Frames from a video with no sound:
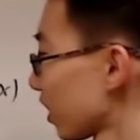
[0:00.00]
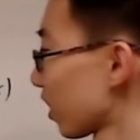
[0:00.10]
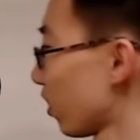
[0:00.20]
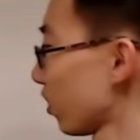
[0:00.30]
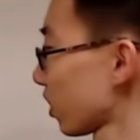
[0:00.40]

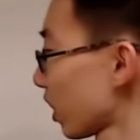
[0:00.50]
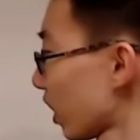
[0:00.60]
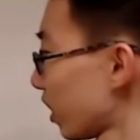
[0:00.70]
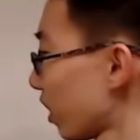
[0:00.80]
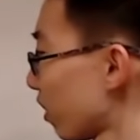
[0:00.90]

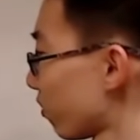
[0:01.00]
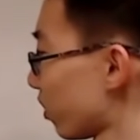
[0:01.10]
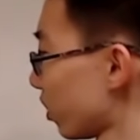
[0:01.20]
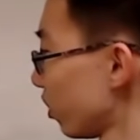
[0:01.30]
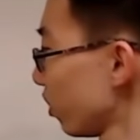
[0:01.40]
cosine
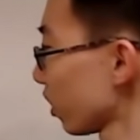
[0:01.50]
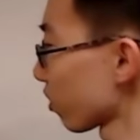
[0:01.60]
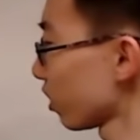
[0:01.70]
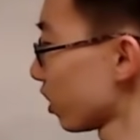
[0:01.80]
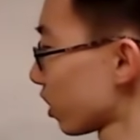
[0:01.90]
of two
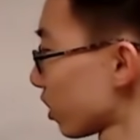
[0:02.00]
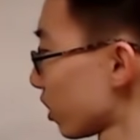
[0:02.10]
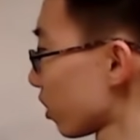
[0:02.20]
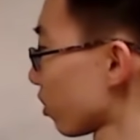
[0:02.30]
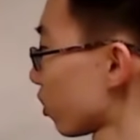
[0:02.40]
degrees
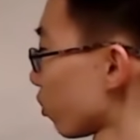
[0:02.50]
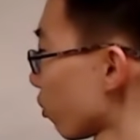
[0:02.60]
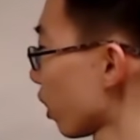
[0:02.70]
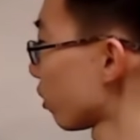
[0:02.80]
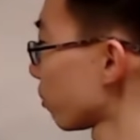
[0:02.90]
is equal to
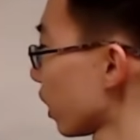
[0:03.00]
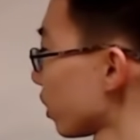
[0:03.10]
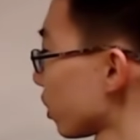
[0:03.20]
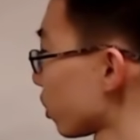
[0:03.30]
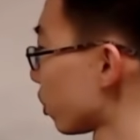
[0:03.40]
one
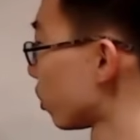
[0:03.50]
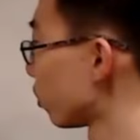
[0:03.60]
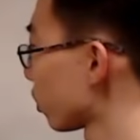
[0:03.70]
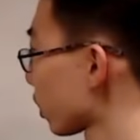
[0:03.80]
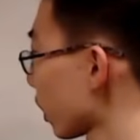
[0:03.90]
minus
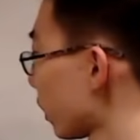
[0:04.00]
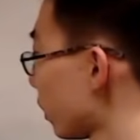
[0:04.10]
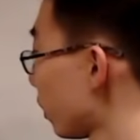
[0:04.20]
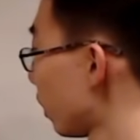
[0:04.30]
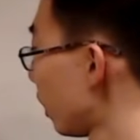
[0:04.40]
two sine